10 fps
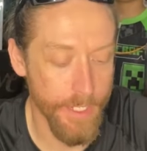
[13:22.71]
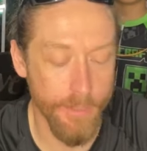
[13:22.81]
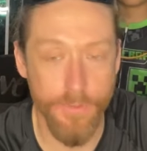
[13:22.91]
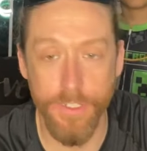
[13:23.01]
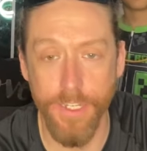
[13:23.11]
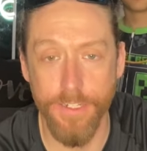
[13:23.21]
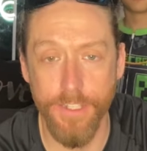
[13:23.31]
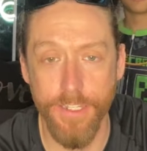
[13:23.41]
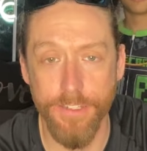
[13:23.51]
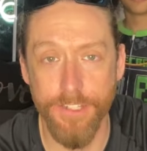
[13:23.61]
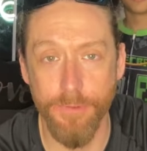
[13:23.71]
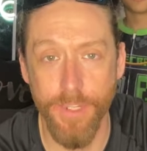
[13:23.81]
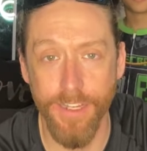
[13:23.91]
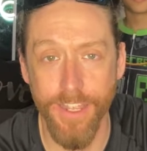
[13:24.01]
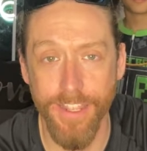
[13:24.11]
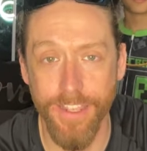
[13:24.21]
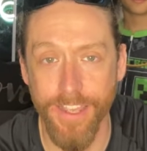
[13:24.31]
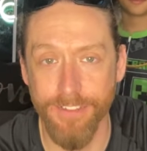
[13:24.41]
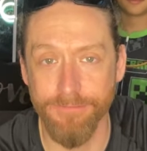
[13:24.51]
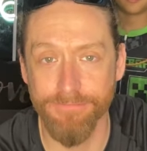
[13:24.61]
gear for the next day, just so we can hang
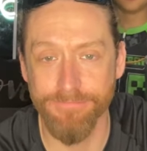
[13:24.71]
out,